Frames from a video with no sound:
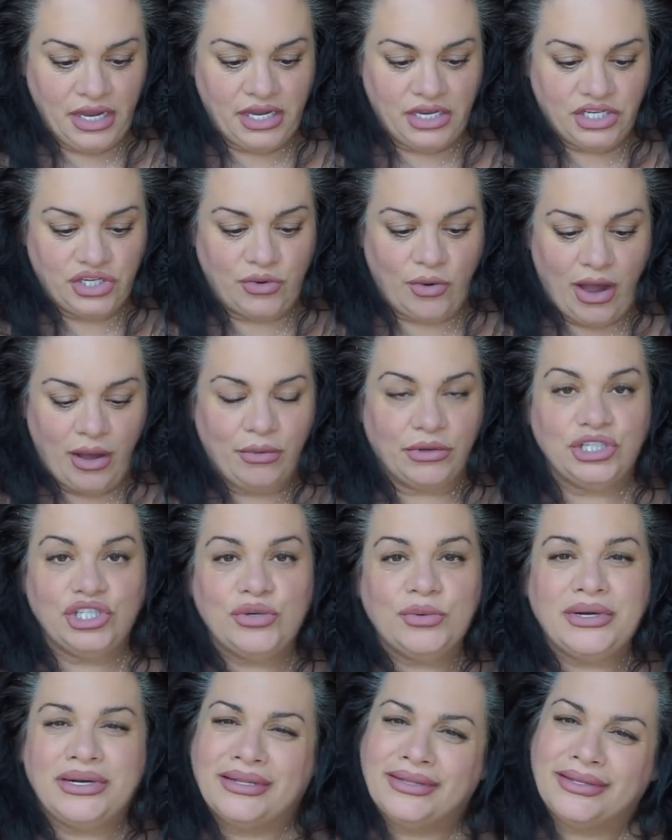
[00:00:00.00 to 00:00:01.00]
So I will
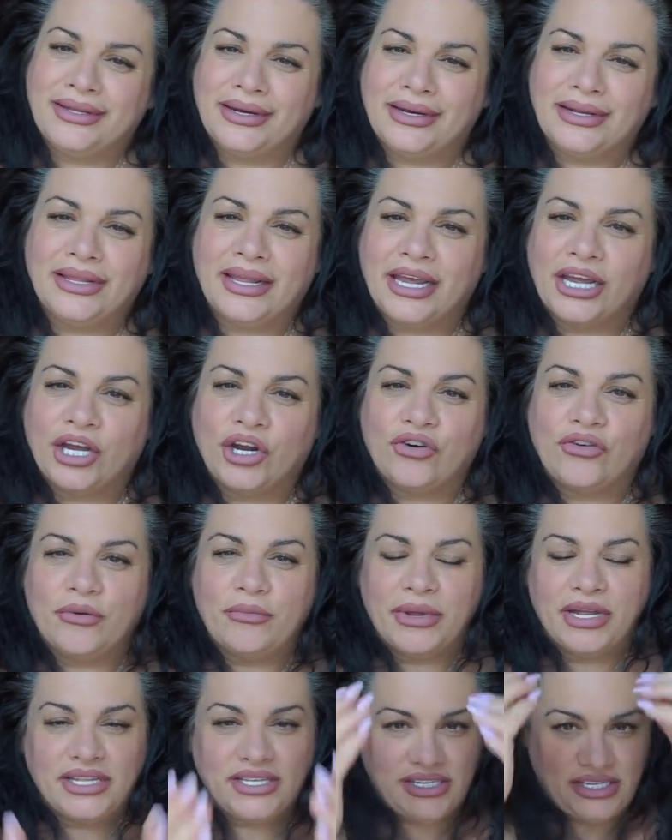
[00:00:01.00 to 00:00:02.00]
do it in little
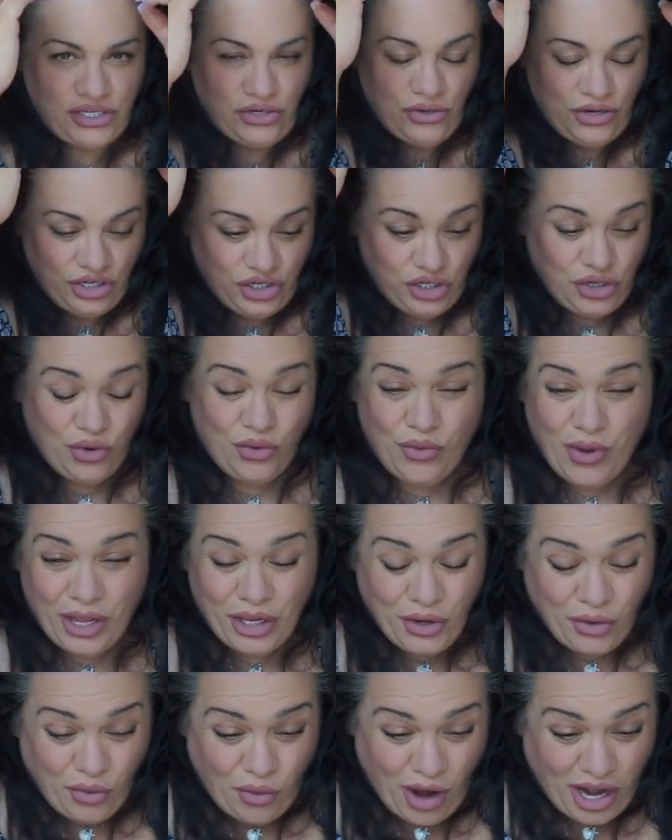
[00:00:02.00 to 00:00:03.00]
increments. You can do it while
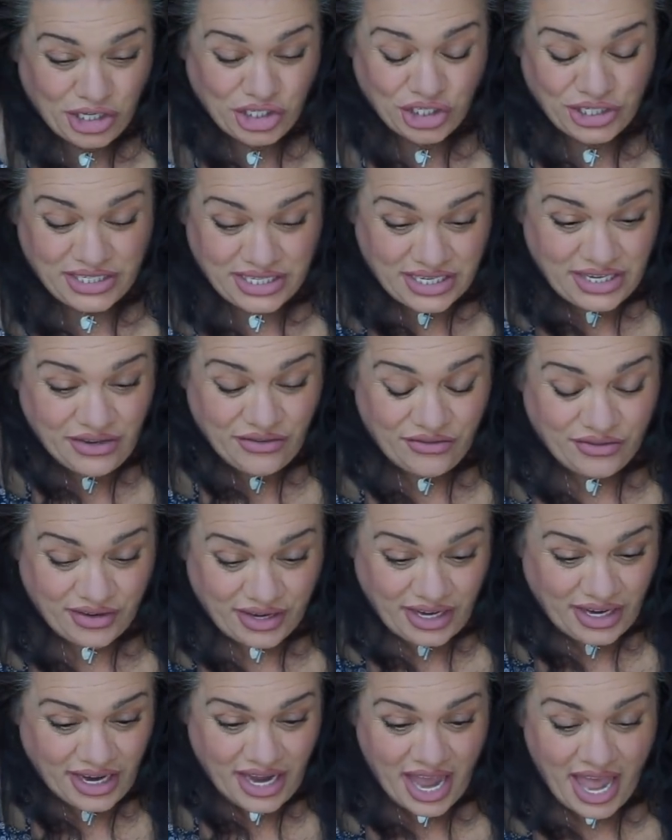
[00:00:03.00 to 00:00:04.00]
you're watching
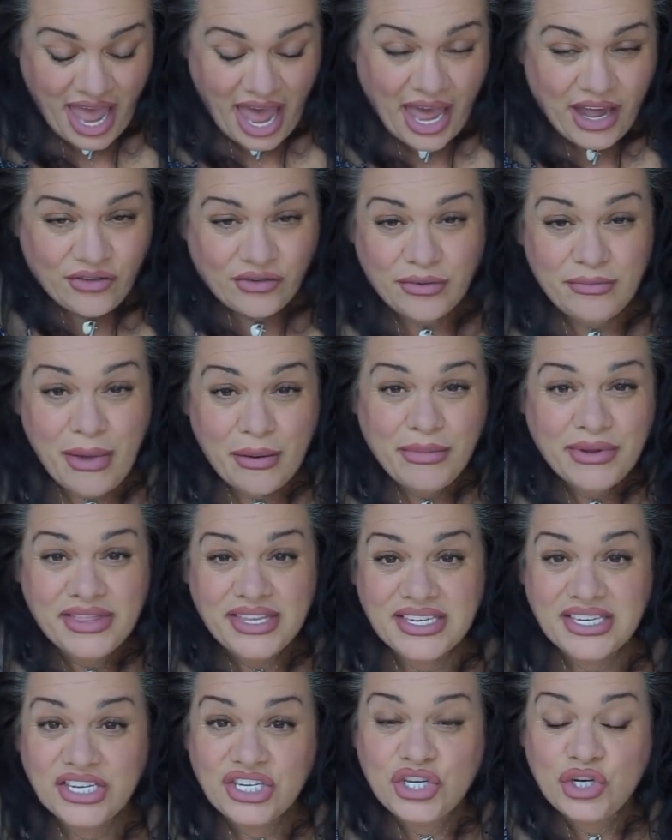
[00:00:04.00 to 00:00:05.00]
TV. And remember,
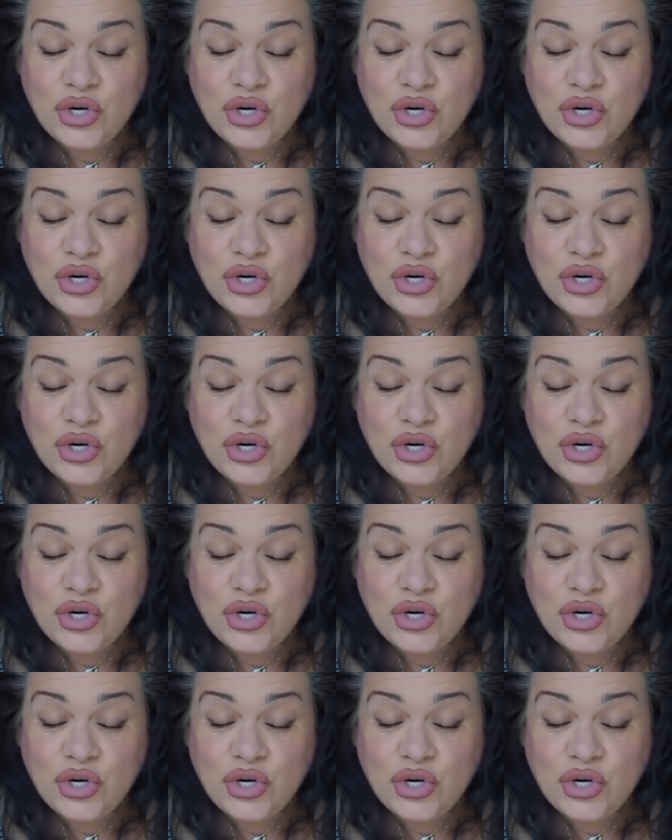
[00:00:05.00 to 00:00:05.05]
this is